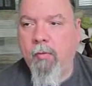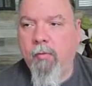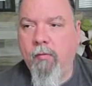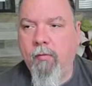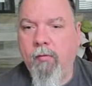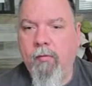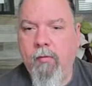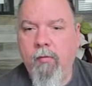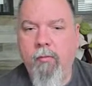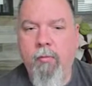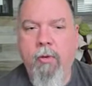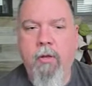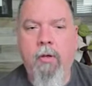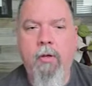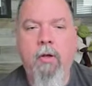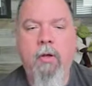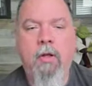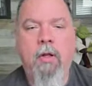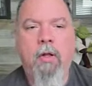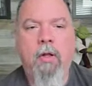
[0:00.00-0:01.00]
which is this
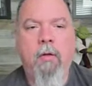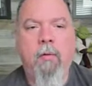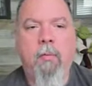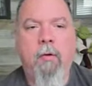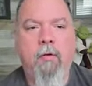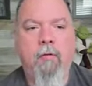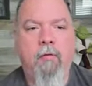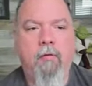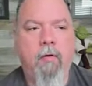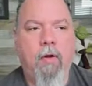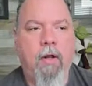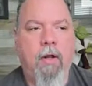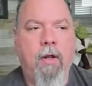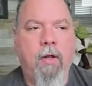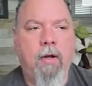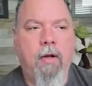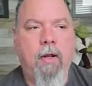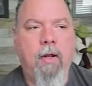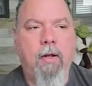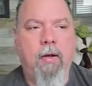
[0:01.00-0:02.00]
one, which
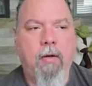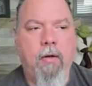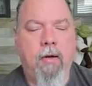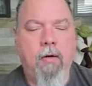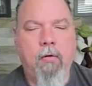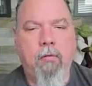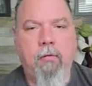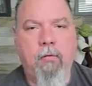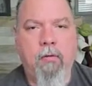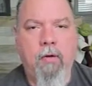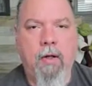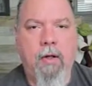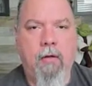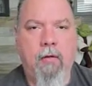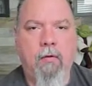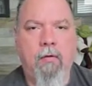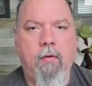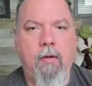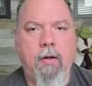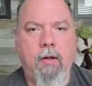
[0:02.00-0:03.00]
kind of narrows it
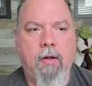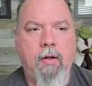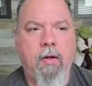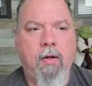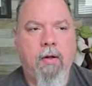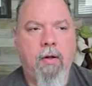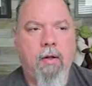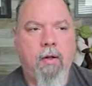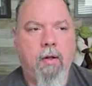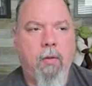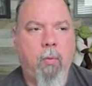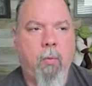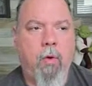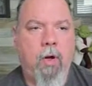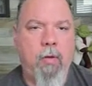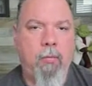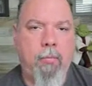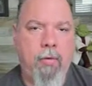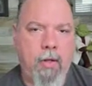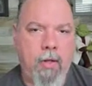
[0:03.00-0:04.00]
down to like
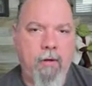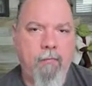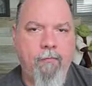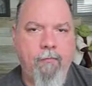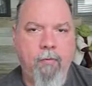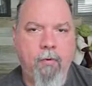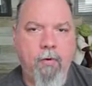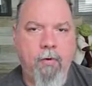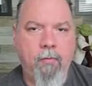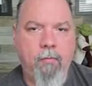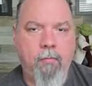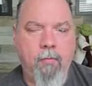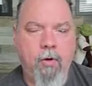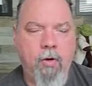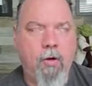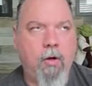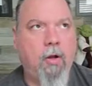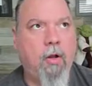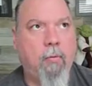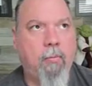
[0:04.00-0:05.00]
one platform
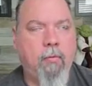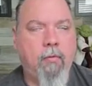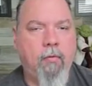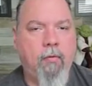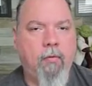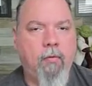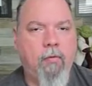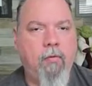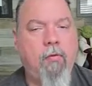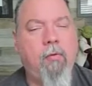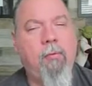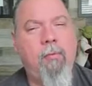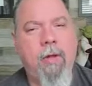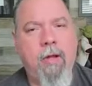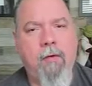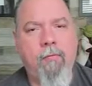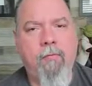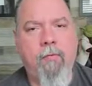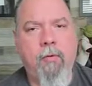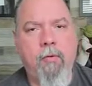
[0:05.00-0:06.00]
or two
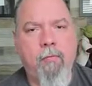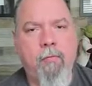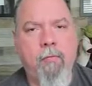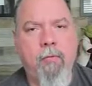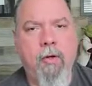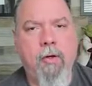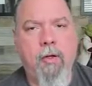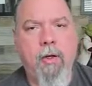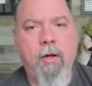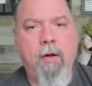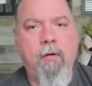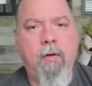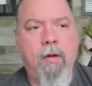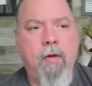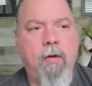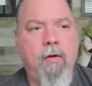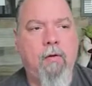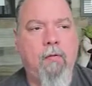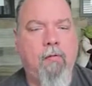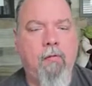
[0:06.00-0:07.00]
platforms right now that
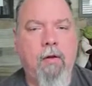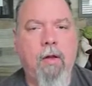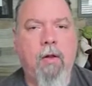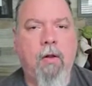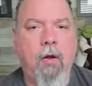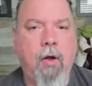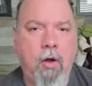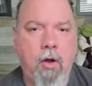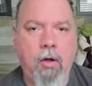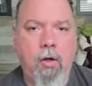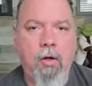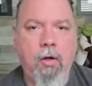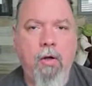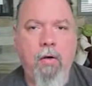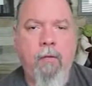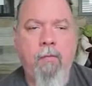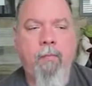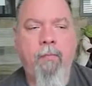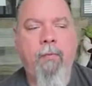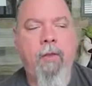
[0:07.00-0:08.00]
you can sell on,
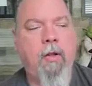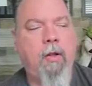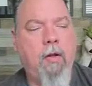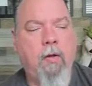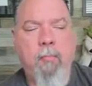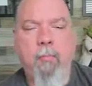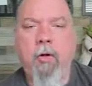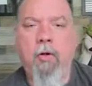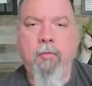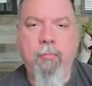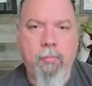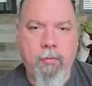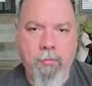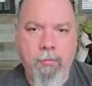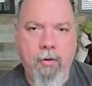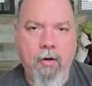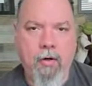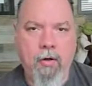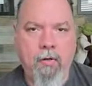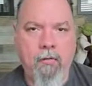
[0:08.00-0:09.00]
and then multiple
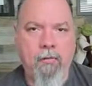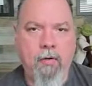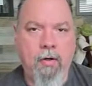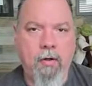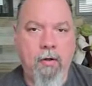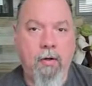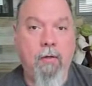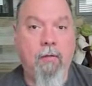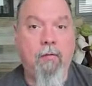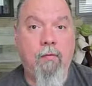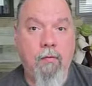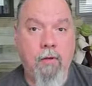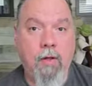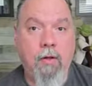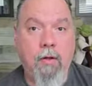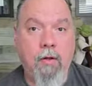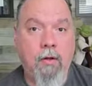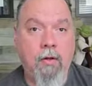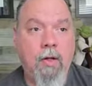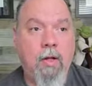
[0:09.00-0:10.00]
products that you can
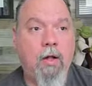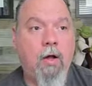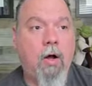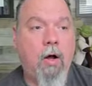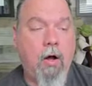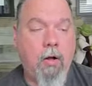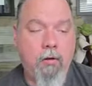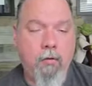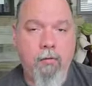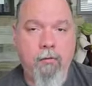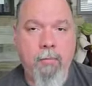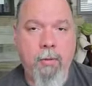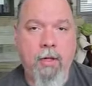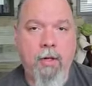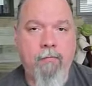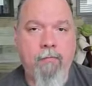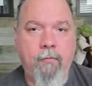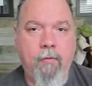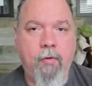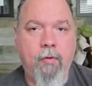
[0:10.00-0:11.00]
sell on those
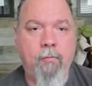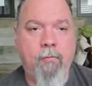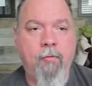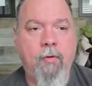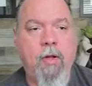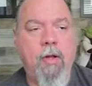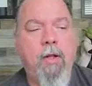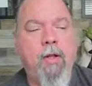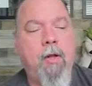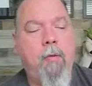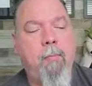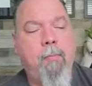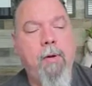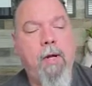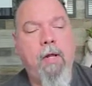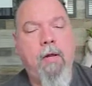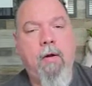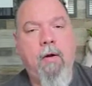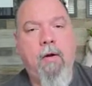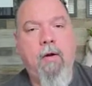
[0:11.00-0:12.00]
platforms.
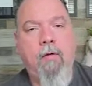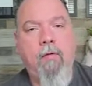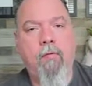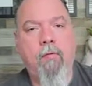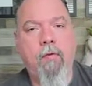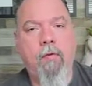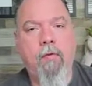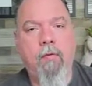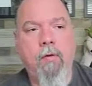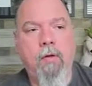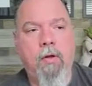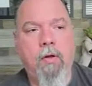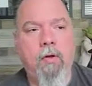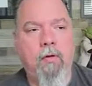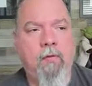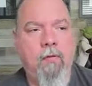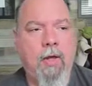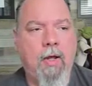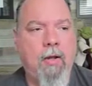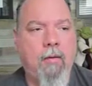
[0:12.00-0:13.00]
But also you
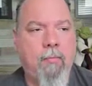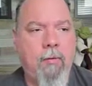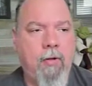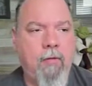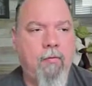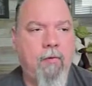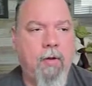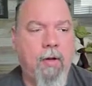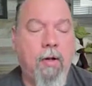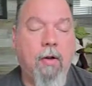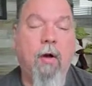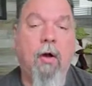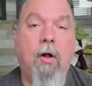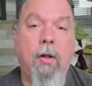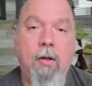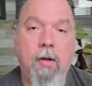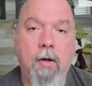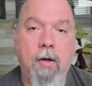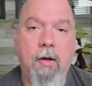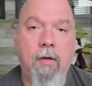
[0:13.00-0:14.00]
can tie them into like
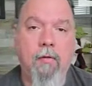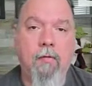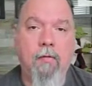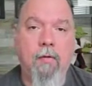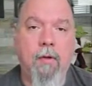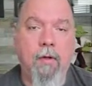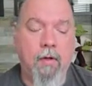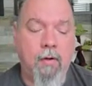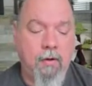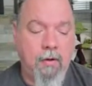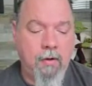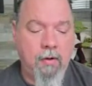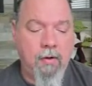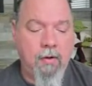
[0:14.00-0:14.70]
holidays, like